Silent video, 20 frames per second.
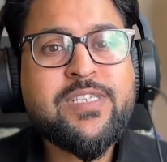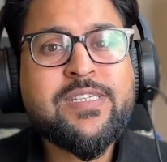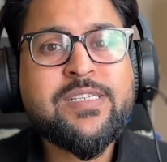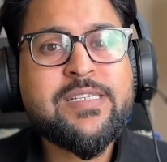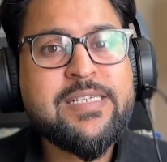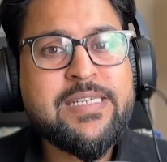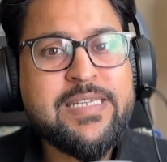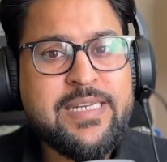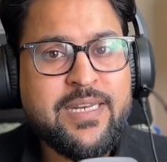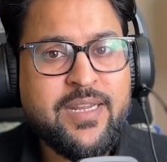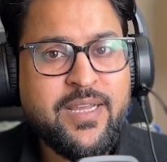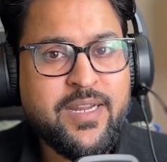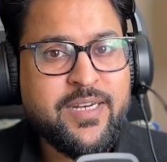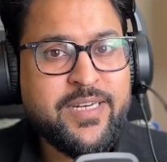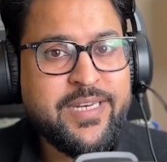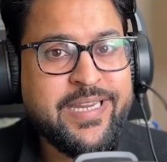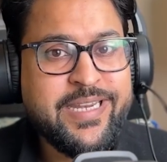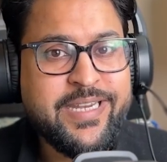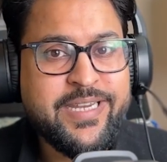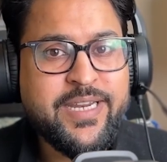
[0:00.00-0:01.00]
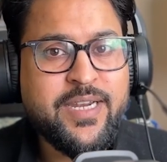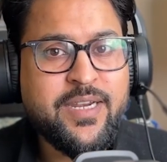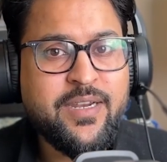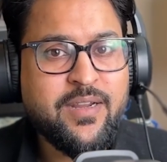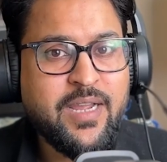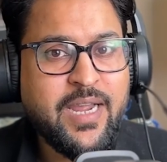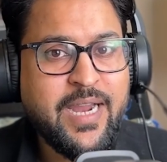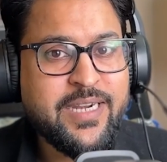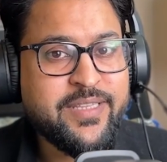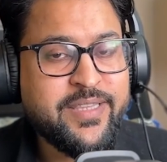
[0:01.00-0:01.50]

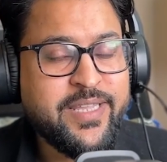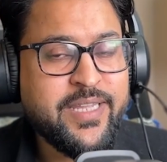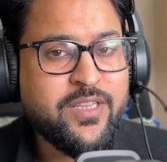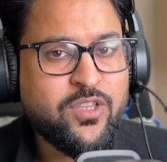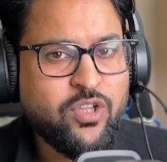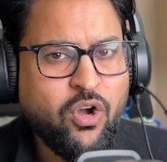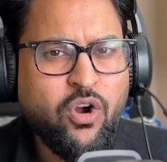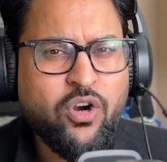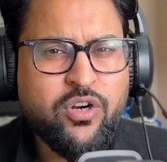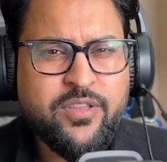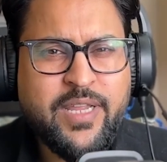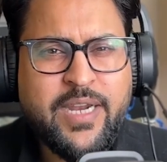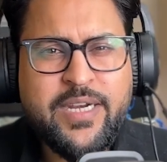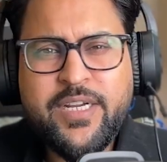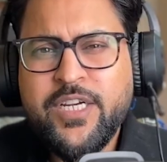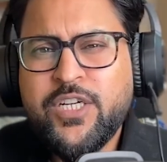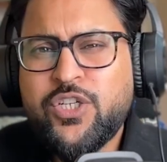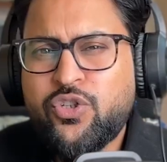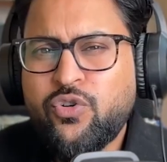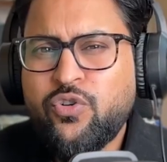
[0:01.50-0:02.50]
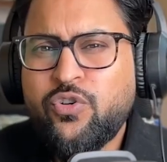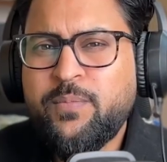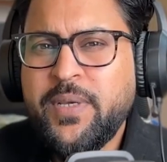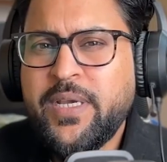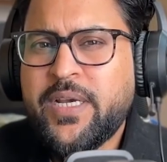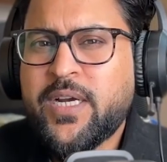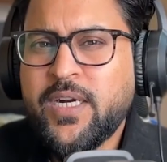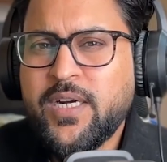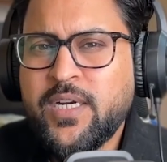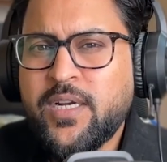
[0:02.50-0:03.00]
needed, and they thought that it should be
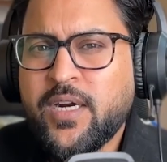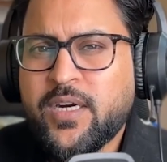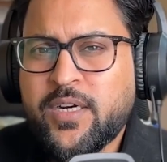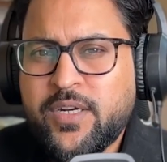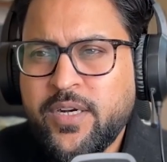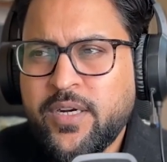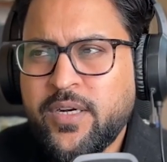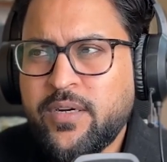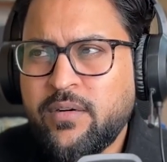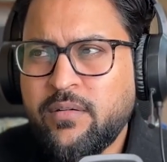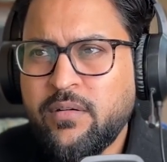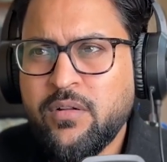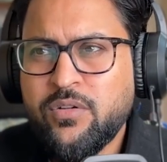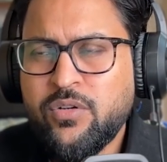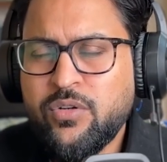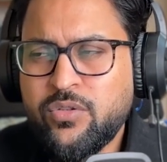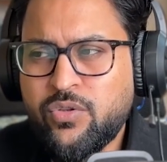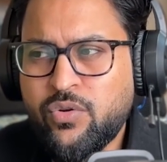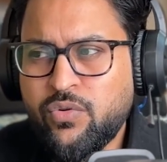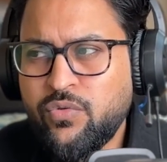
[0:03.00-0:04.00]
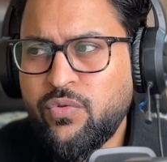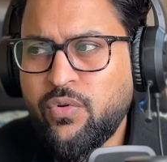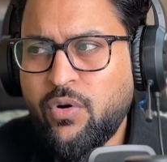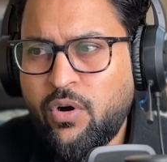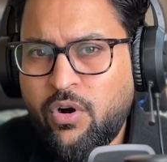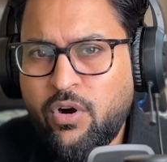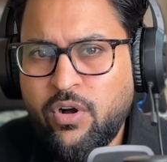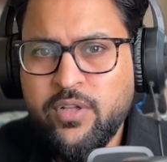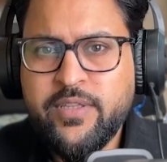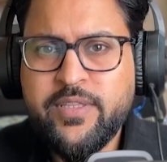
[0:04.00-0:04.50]
conducted through
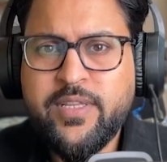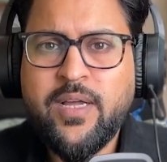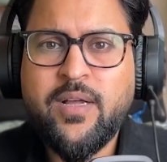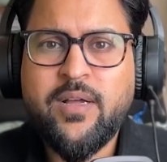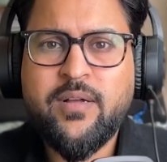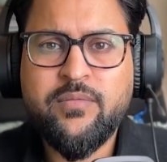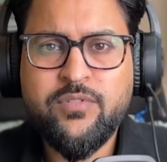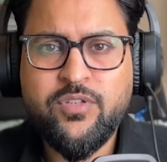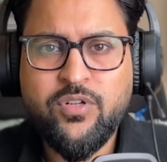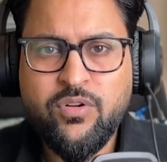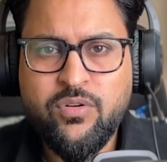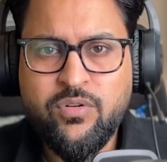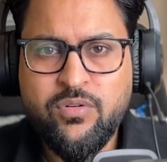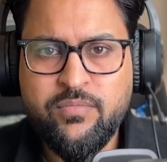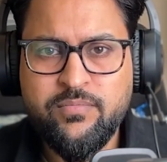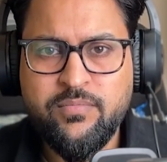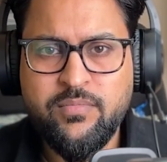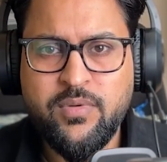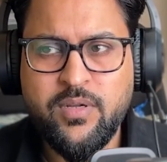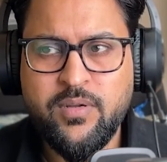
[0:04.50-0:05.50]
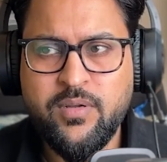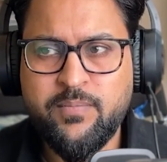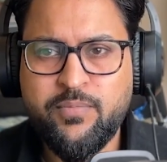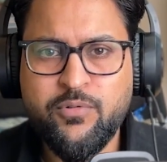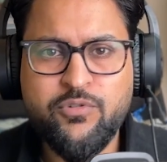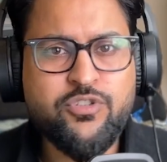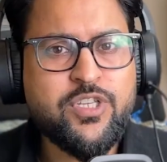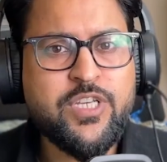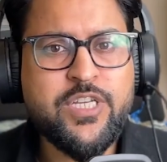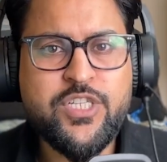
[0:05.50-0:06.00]
all the
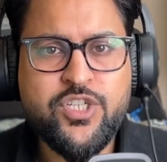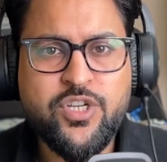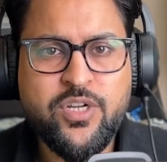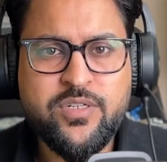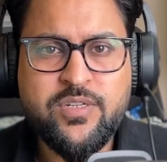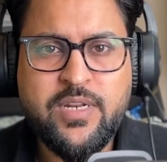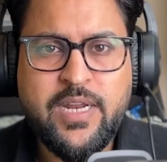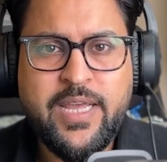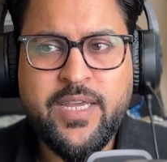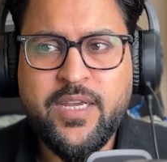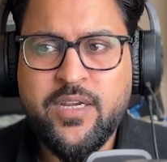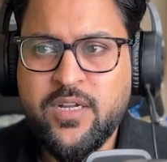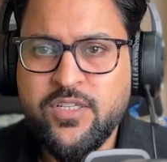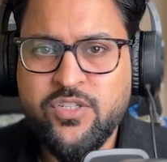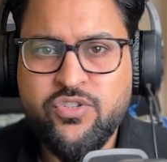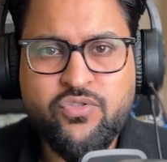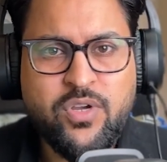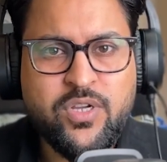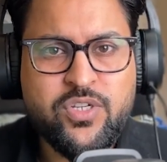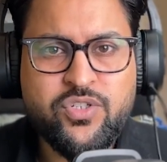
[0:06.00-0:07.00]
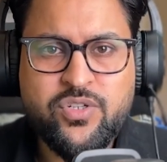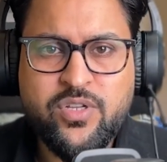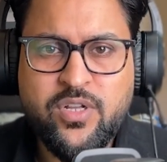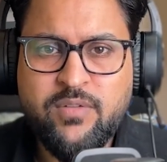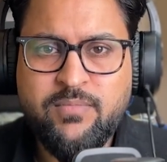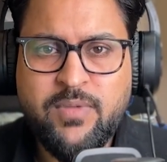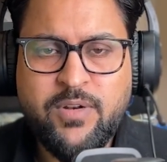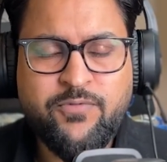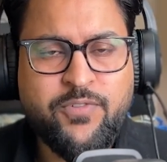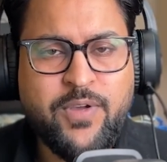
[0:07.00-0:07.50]
procedures like construction,
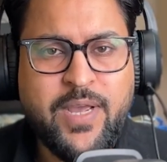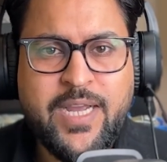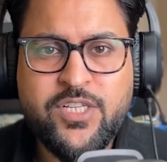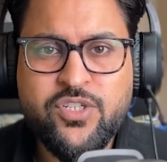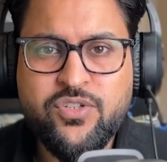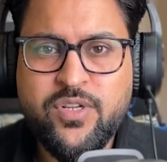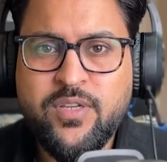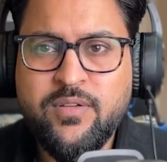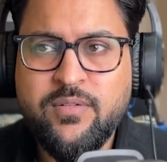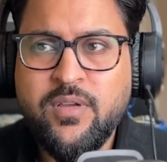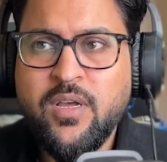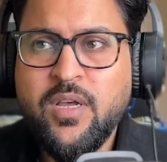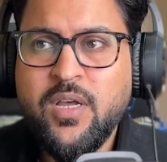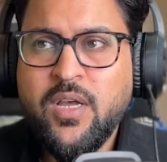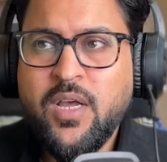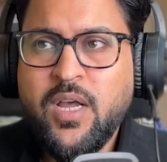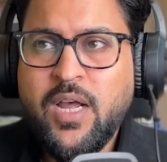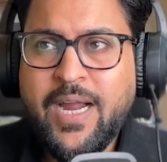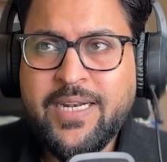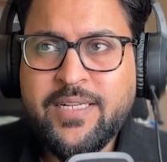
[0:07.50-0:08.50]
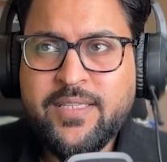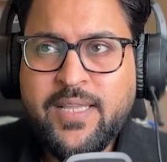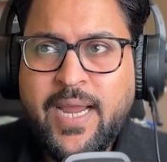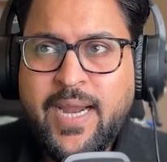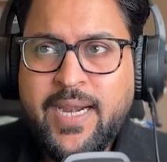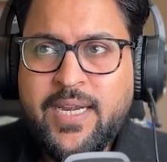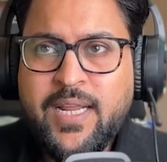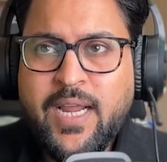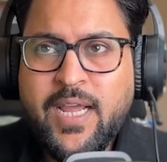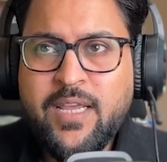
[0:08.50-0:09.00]
manufacturing. At
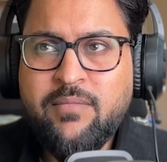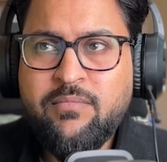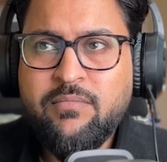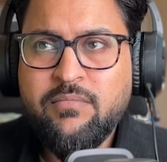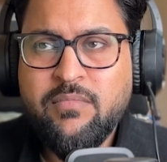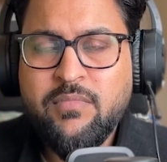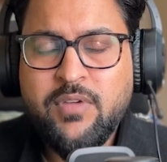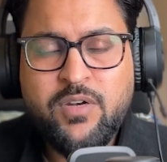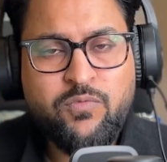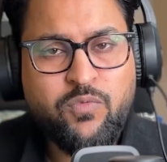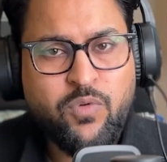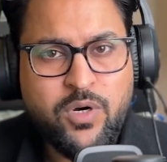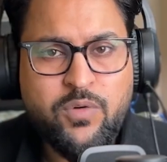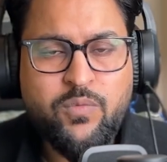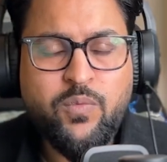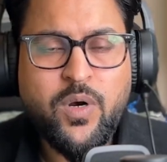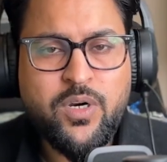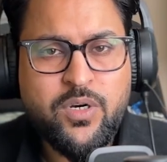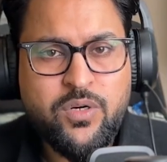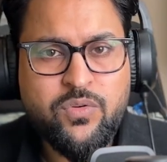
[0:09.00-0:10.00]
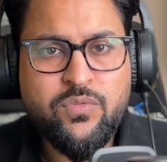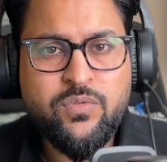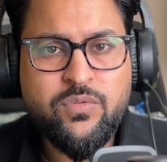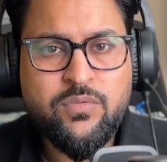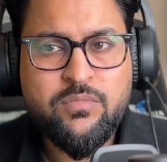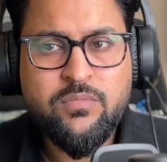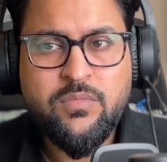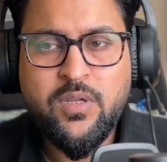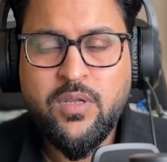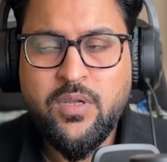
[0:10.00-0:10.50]
that time in World War II,
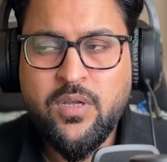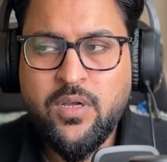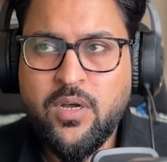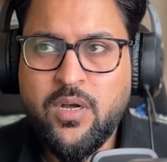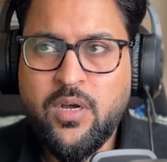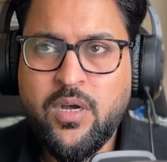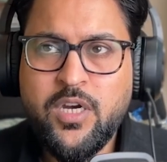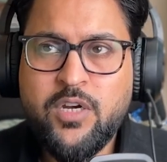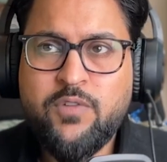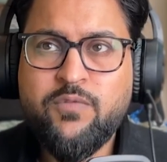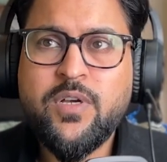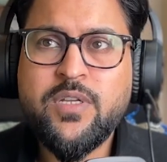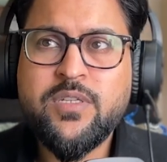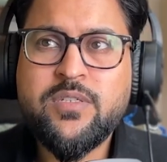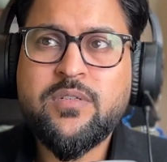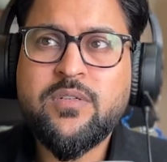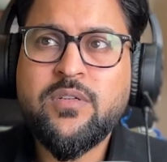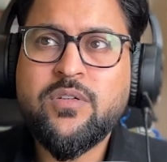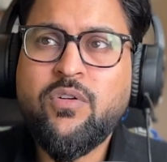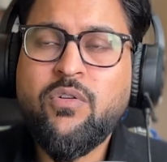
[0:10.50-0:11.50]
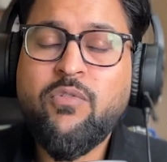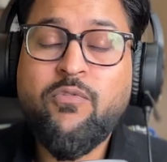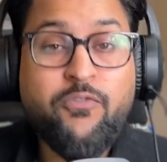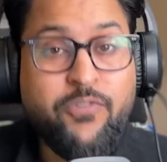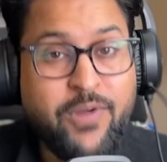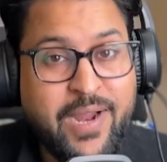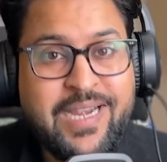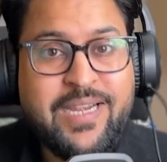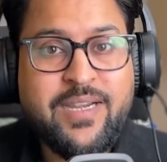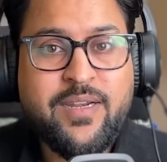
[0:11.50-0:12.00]
it was
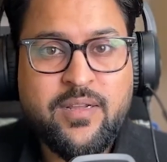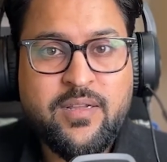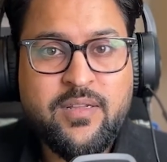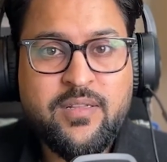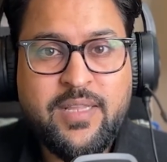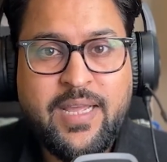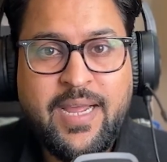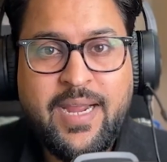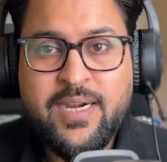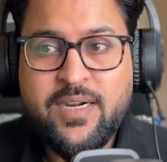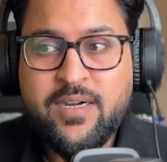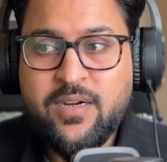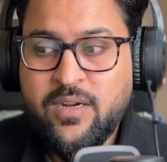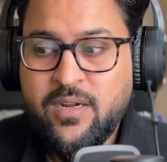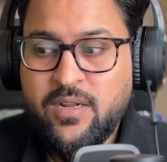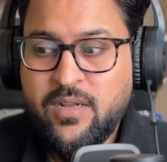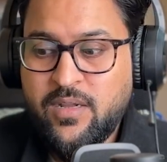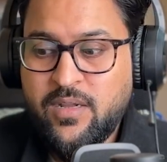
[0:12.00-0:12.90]
felt that